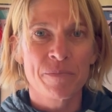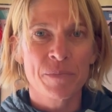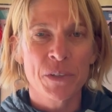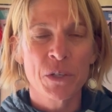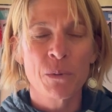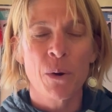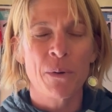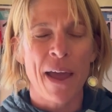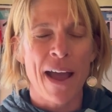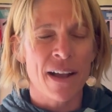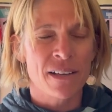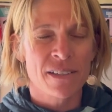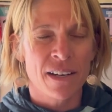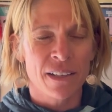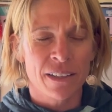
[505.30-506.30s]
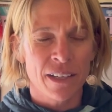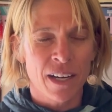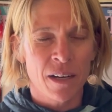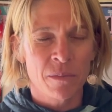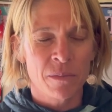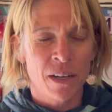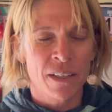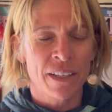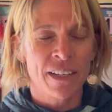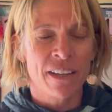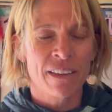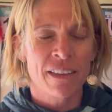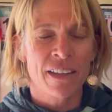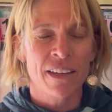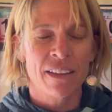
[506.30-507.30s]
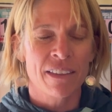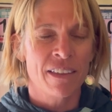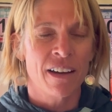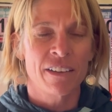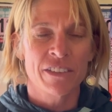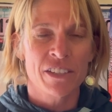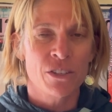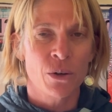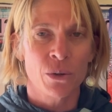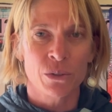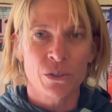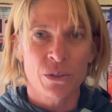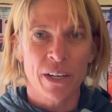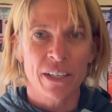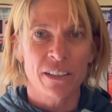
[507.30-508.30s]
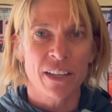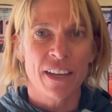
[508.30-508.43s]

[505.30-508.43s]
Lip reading: You won't accidentally come on anything on this whole trail.